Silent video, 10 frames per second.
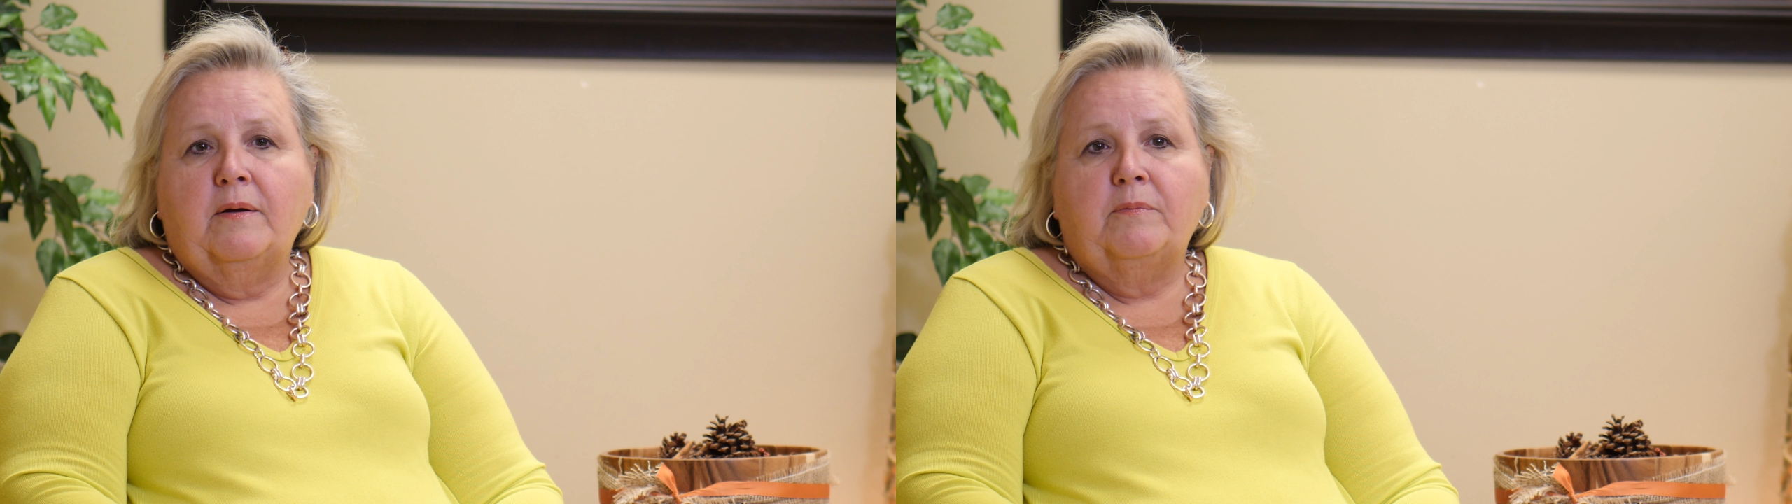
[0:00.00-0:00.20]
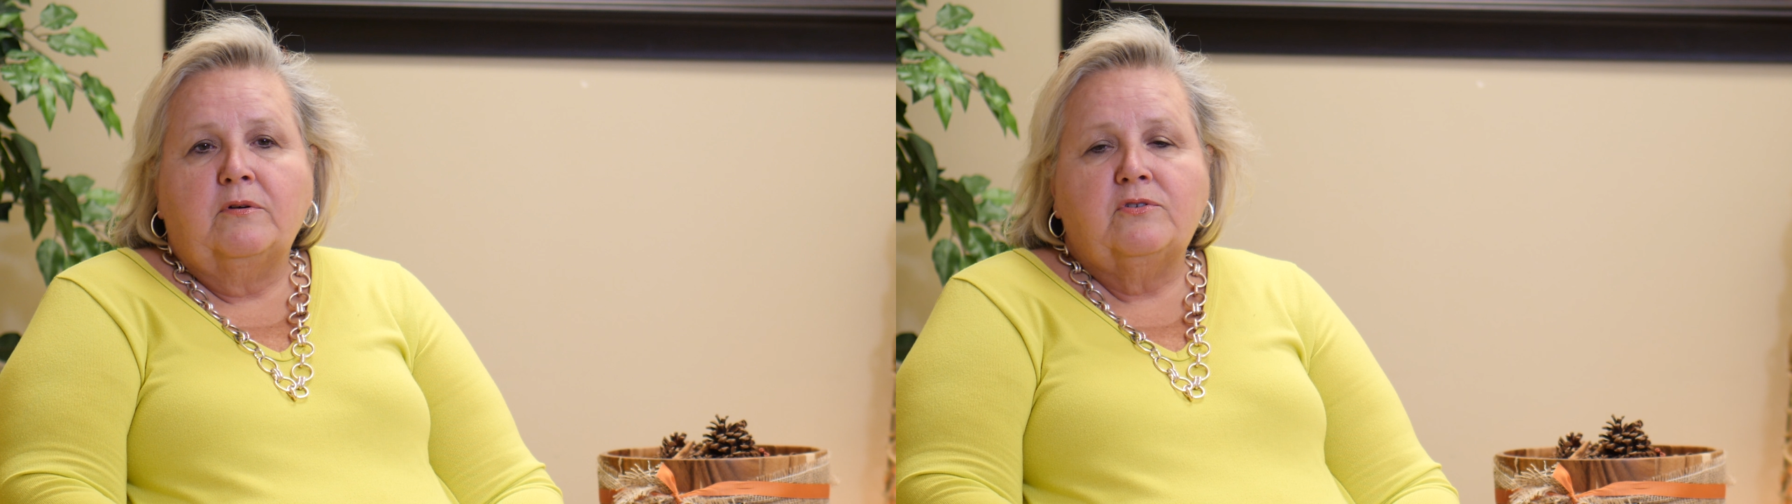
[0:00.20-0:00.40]

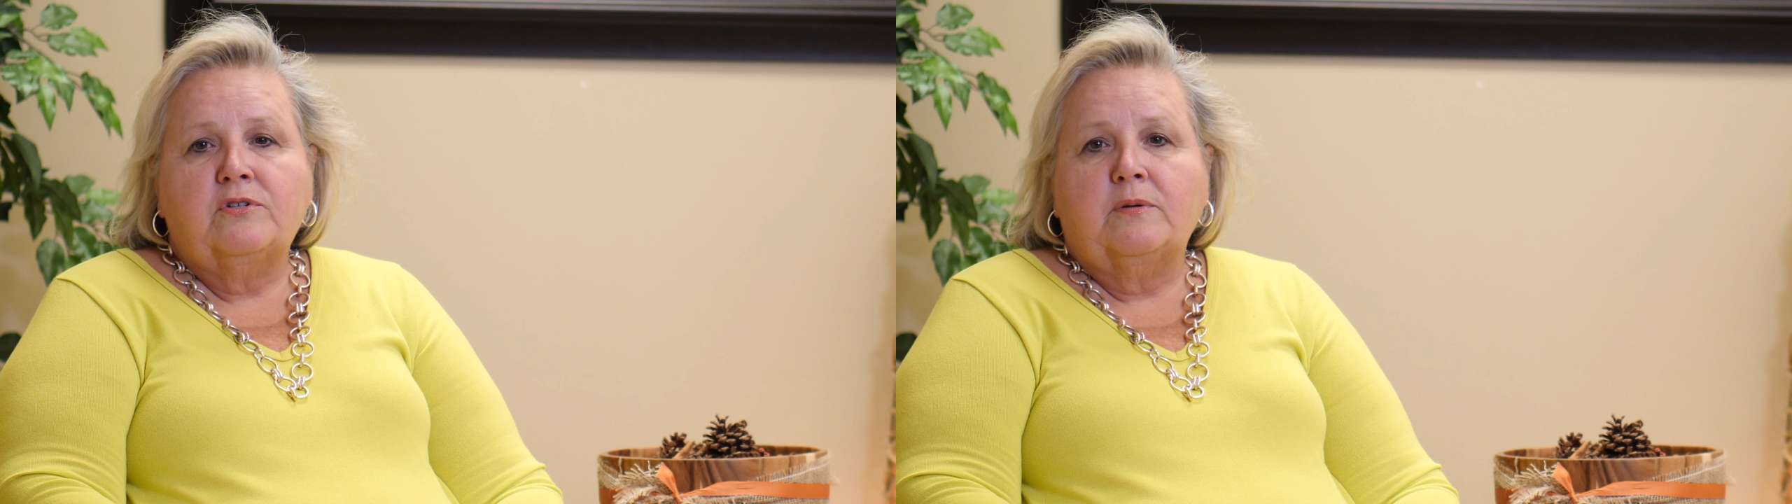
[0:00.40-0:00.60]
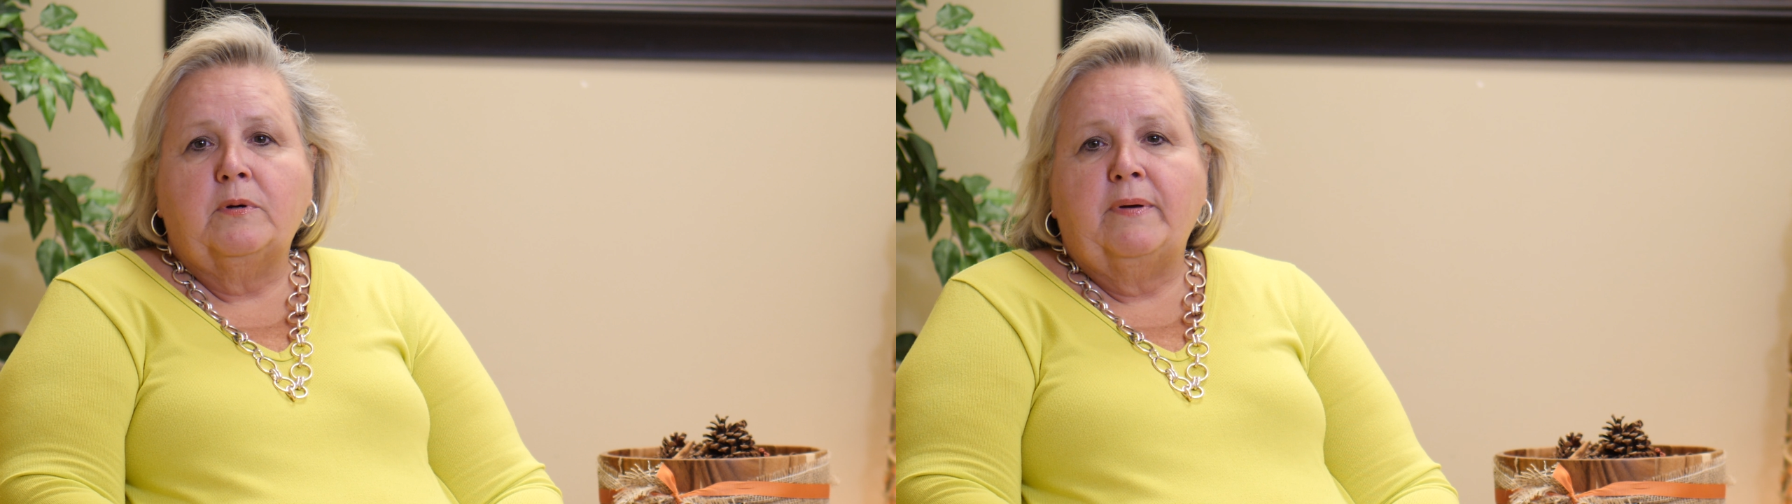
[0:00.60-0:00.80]
those are
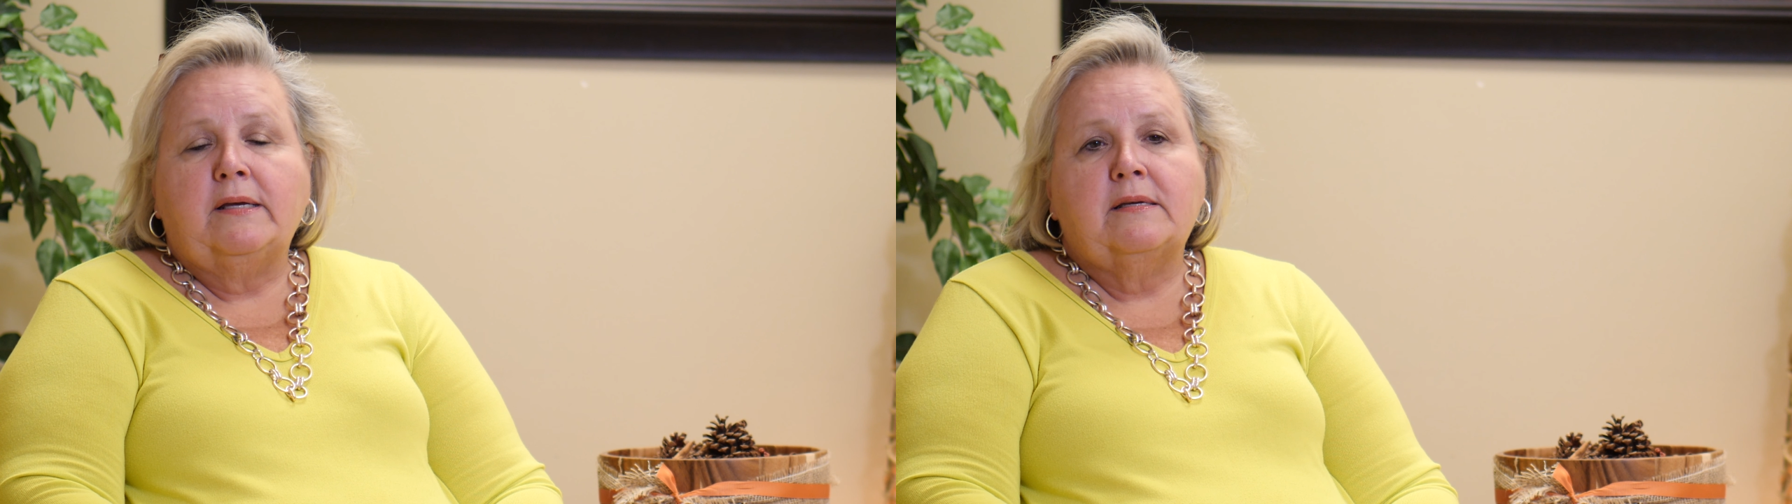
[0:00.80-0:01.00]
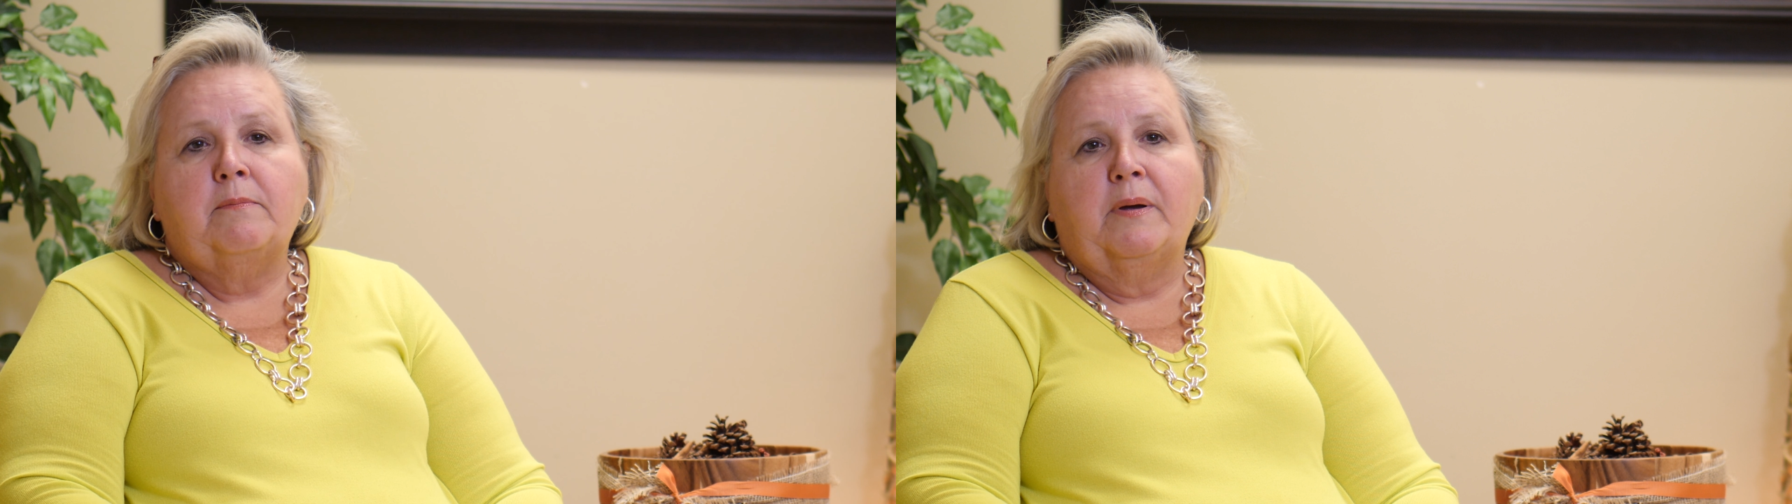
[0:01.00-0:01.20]
some
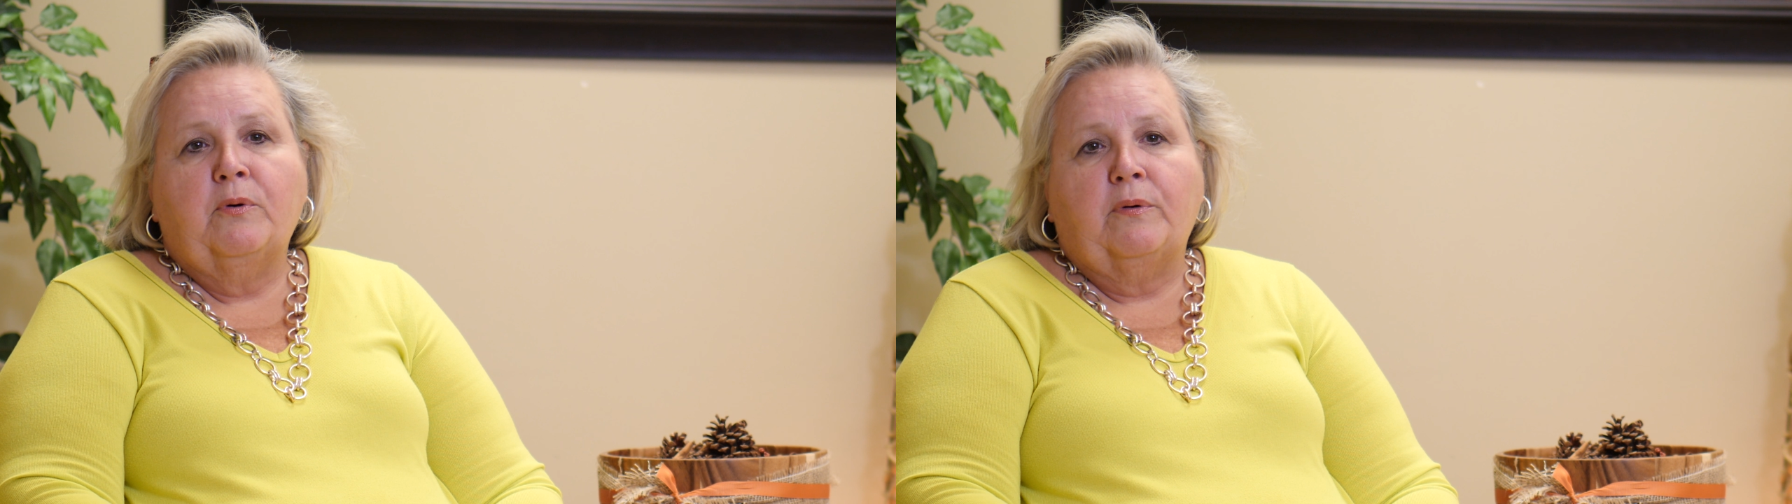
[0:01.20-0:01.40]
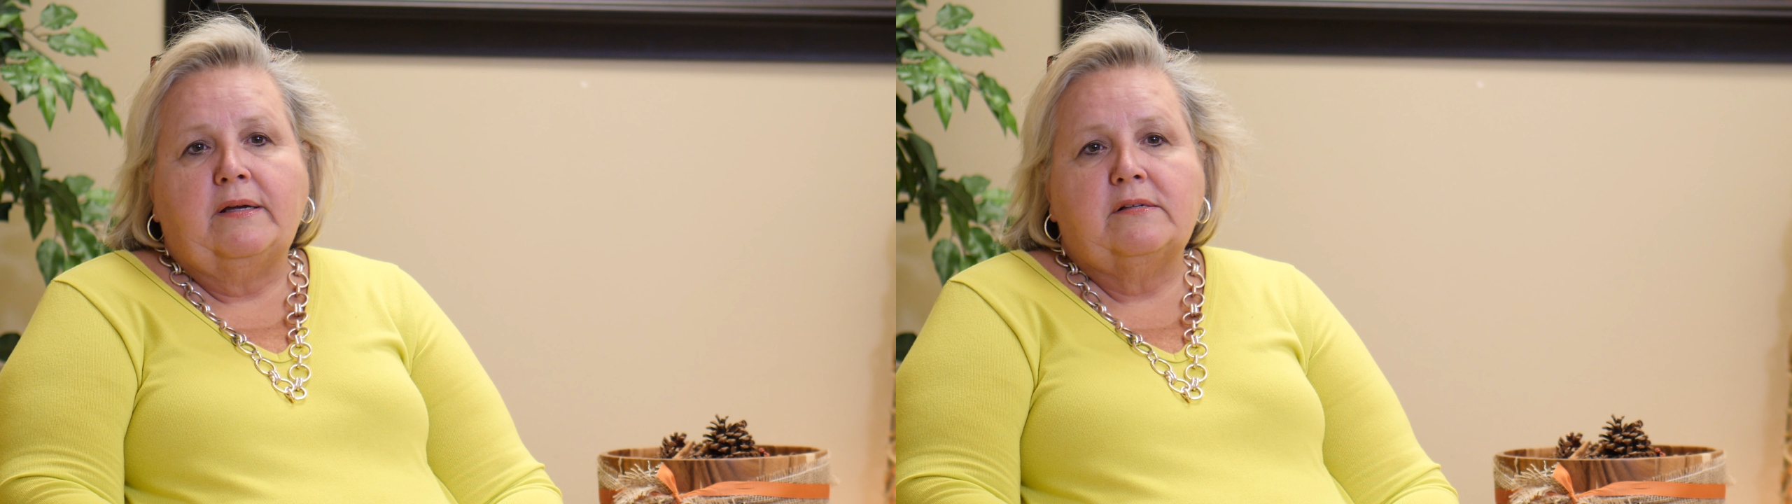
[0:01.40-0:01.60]
amazing
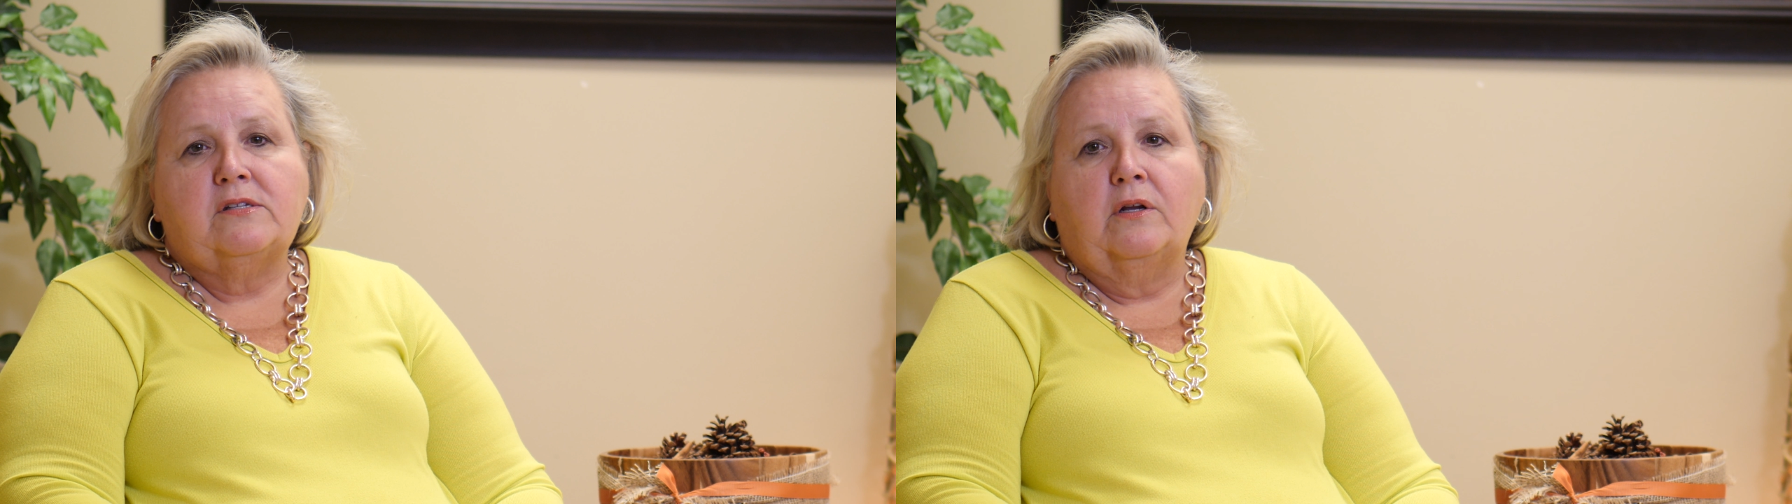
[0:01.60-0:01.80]
memories.